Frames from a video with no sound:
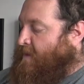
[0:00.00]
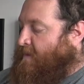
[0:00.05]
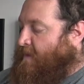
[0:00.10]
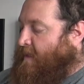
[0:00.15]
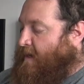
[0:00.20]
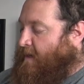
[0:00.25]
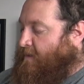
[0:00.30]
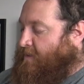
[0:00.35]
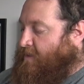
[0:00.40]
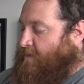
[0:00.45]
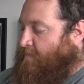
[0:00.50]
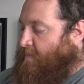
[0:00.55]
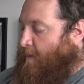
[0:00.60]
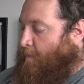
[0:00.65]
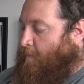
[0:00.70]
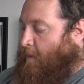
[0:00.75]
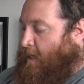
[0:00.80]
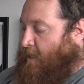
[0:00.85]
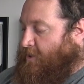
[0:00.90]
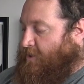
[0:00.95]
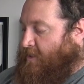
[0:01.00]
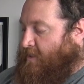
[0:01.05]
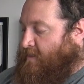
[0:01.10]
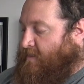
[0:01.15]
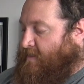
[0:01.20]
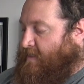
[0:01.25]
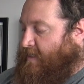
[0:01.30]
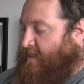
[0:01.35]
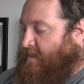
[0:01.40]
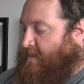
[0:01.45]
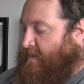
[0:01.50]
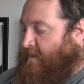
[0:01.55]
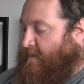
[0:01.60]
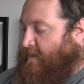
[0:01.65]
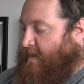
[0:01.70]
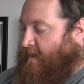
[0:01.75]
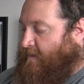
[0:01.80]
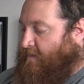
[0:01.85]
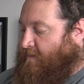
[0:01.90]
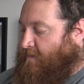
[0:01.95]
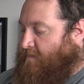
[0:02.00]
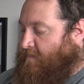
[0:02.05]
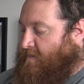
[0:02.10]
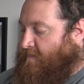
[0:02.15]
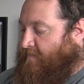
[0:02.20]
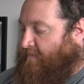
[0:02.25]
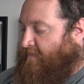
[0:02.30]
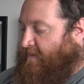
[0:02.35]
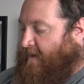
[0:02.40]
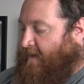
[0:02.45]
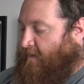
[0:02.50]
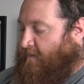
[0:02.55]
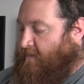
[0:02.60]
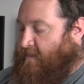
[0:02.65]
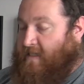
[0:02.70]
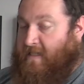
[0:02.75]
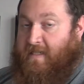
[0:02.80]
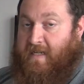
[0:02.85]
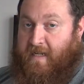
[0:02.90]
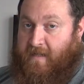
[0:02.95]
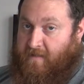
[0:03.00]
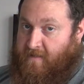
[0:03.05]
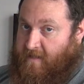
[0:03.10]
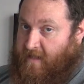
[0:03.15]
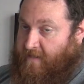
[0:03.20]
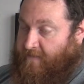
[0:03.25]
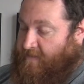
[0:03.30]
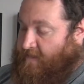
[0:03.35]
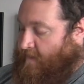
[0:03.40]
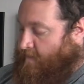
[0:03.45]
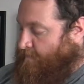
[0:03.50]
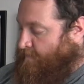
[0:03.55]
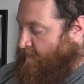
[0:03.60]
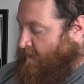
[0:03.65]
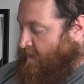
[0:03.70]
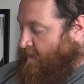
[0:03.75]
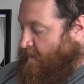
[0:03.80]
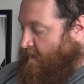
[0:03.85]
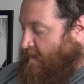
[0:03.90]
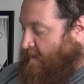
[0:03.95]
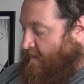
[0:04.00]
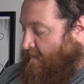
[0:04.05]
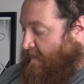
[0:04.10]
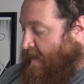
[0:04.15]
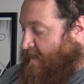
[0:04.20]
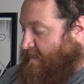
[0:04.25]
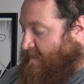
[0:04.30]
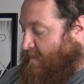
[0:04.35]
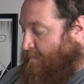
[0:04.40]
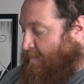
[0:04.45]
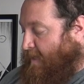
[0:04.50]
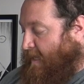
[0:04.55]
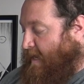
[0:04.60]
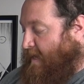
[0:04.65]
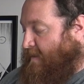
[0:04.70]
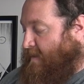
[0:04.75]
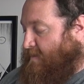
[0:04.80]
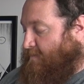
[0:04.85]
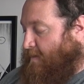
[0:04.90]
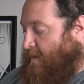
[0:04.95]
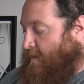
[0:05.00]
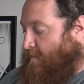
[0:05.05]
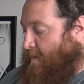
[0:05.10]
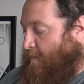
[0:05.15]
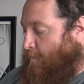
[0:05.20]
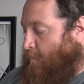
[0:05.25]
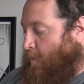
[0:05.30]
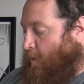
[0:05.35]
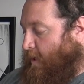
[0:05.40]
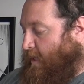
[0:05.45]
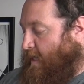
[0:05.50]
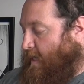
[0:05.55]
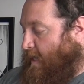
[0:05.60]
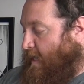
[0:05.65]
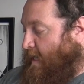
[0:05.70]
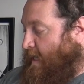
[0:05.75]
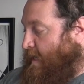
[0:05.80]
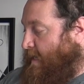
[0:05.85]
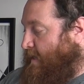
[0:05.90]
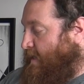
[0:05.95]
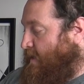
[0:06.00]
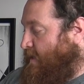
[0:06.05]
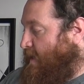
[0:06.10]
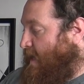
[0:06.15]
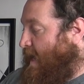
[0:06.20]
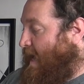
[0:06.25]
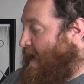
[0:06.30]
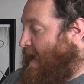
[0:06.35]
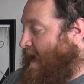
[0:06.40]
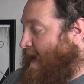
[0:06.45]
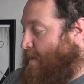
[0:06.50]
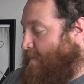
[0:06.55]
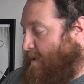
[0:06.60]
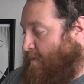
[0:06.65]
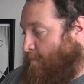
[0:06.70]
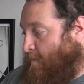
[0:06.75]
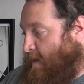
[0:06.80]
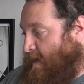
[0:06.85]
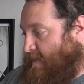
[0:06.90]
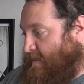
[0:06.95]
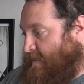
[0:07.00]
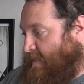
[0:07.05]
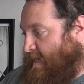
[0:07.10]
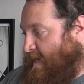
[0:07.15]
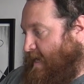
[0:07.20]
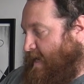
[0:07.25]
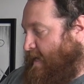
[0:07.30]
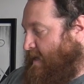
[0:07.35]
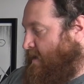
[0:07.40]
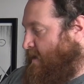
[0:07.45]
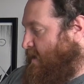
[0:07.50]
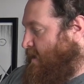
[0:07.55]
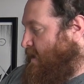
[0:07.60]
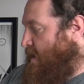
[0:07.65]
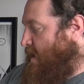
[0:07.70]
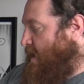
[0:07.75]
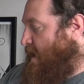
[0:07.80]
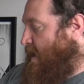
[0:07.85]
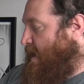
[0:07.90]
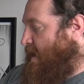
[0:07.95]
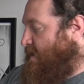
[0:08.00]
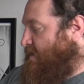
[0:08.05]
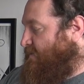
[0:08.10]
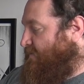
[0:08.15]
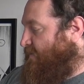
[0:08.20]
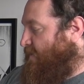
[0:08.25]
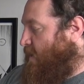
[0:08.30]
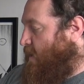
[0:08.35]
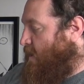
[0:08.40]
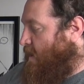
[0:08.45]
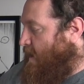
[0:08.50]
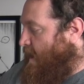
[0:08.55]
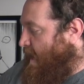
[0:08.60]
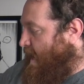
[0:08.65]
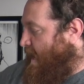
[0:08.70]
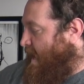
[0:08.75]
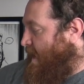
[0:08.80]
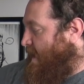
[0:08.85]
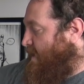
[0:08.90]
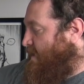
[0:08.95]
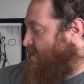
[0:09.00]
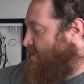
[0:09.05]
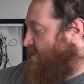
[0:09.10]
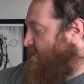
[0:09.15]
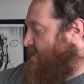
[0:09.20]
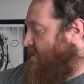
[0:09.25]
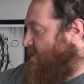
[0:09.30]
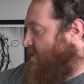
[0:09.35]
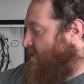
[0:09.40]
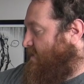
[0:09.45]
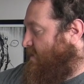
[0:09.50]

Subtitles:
Then I'll do my washes, and then I'll do some final detail stuff. So that's the plan. That's what I'm going to be working on hobby-wise today. As far as